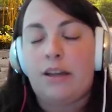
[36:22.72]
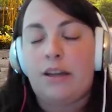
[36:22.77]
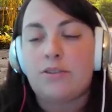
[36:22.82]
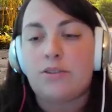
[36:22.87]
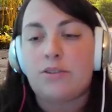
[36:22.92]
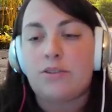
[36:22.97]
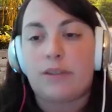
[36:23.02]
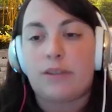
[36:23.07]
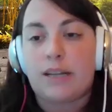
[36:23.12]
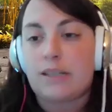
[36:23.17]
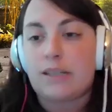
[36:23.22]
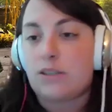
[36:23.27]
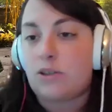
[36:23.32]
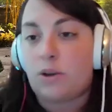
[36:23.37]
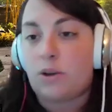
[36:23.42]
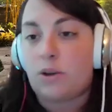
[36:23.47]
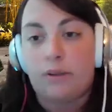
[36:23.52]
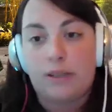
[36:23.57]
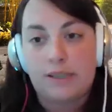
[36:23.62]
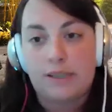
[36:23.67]
So that's
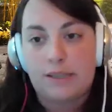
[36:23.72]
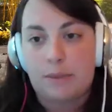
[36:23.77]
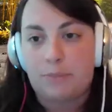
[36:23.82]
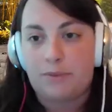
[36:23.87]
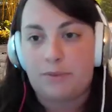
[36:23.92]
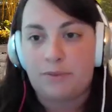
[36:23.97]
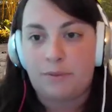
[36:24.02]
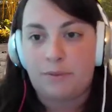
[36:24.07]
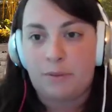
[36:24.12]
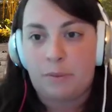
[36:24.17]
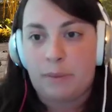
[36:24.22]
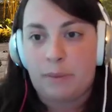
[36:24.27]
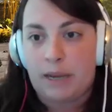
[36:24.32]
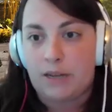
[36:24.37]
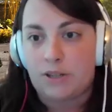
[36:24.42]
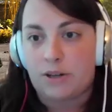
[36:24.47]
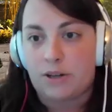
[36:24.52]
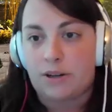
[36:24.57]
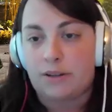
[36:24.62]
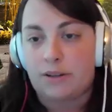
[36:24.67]
totally separate from the
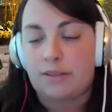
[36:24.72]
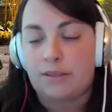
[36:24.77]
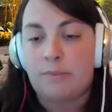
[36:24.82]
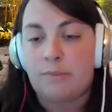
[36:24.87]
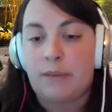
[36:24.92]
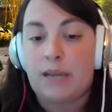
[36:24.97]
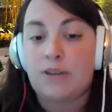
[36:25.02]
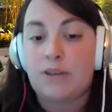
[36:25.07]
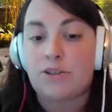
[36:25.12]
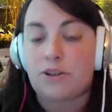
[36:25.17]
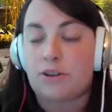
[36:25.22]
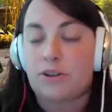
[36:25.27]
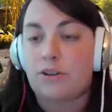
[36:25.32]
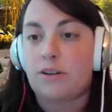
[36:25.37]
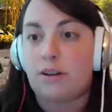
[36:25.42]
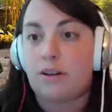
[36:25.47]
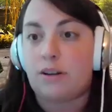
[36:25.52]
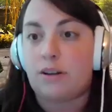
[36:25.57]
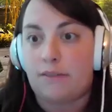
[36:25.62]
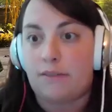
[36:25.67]
major. The
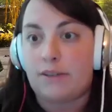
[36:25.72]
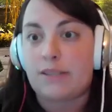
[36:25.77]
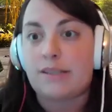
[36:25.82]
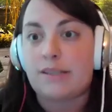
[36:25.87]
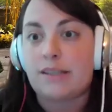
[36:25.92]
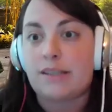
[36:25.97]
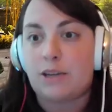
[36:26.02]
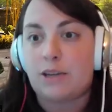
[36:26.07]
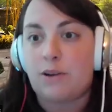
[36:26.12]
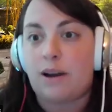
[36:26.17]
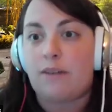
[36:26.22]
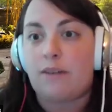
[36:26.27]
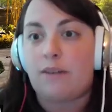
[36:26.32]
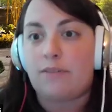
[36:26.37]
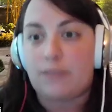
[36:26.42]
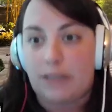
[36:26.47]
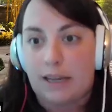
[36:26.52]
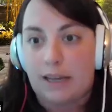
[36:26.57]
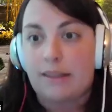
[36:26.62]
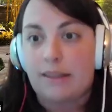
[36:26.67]
major, obviously, you have
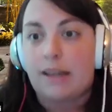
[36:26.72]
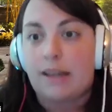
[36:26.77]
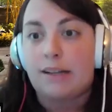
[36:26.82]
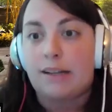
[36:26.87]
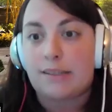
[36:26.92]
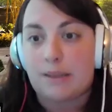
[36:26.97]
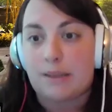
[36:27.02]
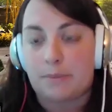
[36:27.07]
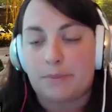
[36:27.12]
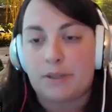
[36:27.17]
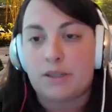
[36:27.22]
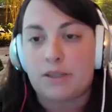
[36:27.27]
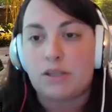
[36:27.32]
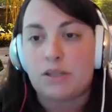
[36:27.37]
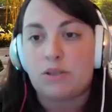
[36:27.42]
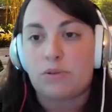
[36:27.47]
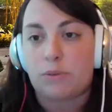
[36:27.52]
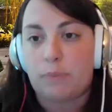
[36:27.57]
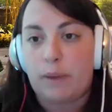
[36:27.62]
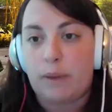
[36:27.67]
to get that acceptance
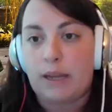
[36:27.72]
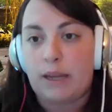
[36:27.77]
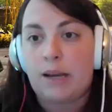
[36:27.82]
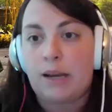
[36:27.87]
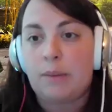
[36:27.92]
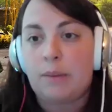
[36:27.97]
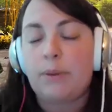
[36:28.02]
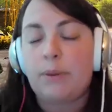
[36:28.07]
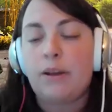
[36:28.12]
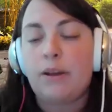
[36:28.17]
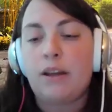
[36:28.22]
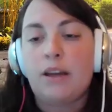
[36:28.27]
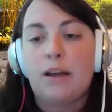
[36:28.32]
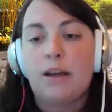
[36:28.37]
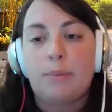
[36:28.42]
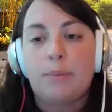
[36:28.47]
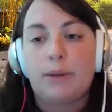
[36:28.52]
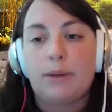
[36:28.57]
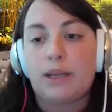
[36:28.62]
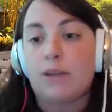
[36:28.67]
through Pinup,
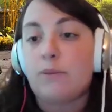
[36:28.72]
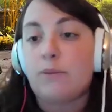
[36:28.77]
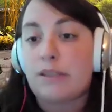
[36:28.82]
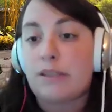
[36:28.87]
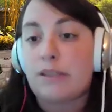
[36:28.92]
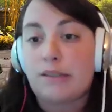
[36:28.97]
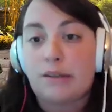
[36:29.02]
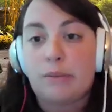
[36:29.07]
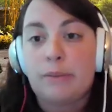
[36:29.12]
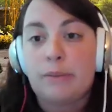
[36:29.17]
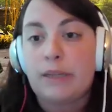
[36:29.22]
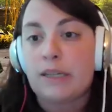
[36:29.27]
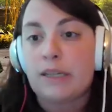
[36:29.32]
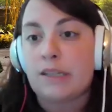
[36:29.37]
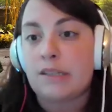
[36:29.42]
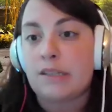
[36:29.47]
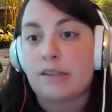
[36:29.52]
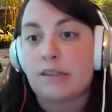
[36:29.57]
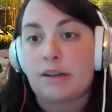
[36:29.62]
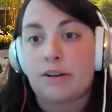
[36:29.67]
but you would still be
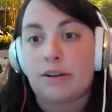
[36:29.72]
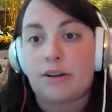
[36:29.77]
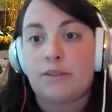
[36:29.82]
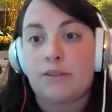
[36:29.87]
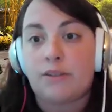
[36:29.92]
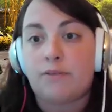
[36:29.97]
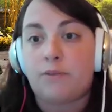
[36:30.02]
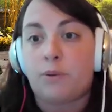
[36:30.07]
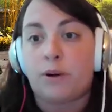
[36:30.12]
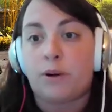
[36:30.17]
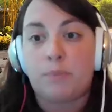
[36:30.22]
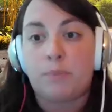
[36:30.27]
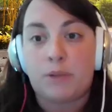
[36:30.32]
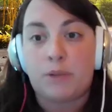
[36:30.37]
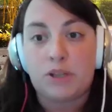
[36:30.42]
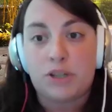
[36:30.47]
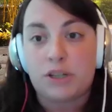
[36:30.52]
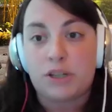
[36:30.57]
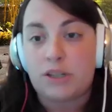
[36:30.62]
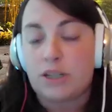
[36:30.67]
considered for
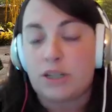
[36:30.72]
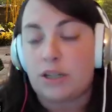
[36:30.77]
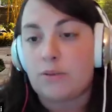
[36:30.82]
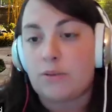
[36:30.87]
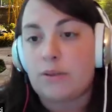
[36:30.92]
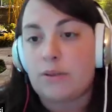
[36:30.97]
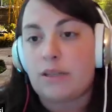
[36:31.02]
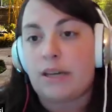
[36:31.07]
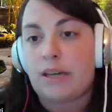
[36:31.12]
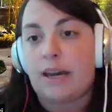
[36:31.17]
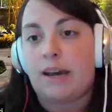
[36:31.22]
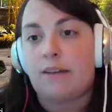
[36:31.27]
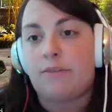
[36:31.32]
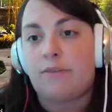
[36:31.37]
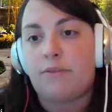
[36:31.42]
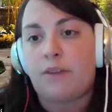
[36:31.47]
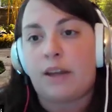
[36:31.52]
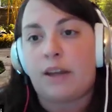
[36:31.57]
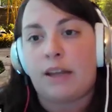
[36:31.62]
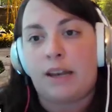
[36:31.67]
admission to UCF
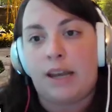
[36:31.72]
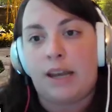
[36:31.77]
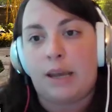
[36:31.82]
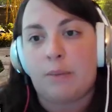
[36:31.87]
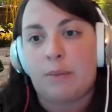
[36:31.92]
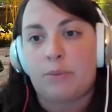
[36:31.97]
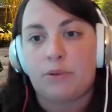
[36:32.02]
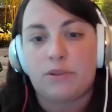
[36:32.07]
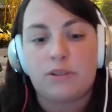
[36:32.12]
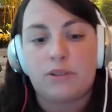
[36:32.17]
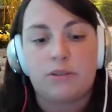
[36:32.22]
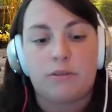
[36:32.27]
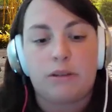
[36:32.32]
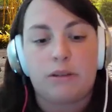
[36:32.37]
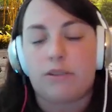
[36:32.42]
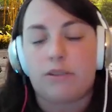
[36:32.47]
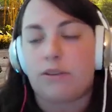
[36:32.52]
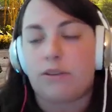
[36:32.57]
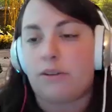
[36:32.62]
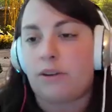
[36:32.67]
and able to
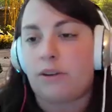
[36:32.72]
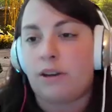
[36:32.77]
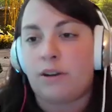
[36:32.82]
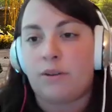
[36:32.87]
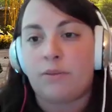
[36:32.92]
either,